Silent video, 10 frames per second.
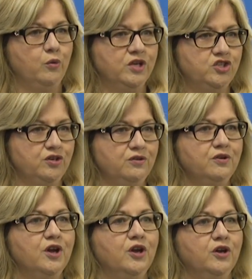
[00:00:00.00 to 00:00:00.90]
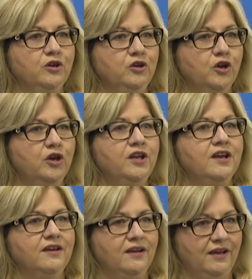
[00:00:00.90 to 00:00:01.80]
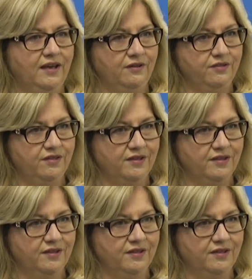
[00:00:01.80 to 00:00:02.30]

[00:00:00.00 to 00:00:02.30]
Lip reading: I wish you good health.